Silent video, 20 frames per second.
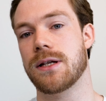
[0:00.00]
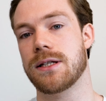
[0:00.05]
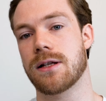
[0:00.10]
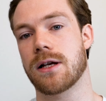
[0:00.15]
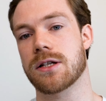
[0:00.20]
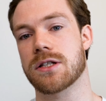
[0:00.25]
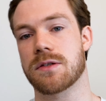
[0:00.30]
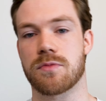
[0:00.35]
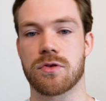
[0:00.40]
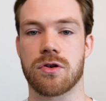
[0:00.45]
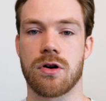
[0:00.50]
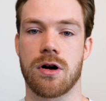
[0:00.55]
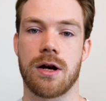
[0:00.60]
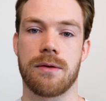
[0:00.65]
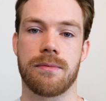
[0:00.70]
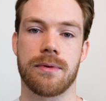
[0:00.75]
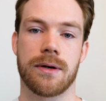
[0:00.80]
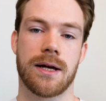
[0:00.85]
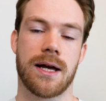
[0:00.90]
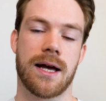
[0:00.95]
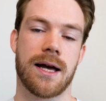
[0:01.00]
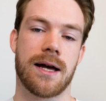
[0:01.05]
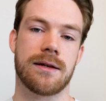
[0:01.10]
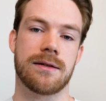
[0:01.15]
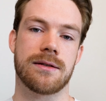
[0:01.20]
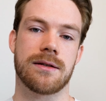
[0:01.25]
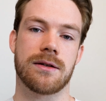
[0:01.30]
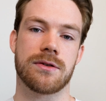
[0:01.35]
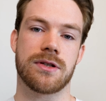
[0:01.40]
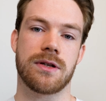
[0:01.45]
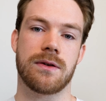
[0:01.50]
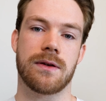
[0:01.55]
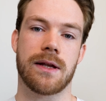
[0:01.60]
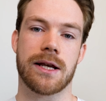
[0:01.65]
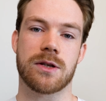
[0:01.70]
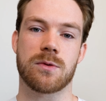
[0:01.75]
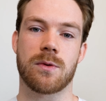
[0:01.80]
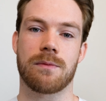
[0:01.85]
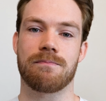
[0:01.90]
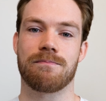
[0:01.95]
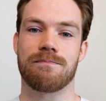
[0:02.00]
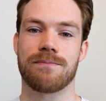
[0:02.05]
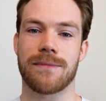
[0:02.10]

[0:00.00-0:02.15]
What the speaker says: Please like, subscribe, and I'll see you in the next one.